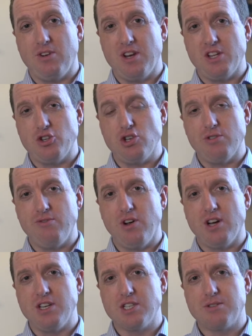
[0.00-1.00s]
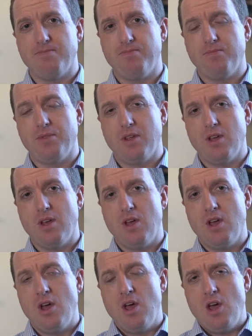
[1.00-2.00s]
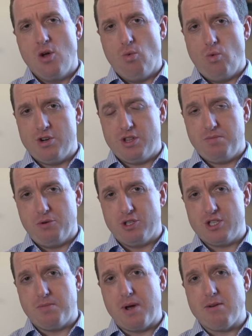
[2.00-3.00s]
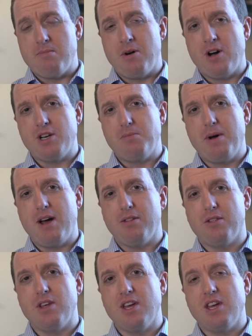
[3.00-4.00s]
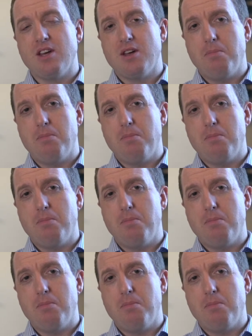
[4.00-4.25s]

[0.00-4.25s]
financial advice. One of the points to bear in mind about the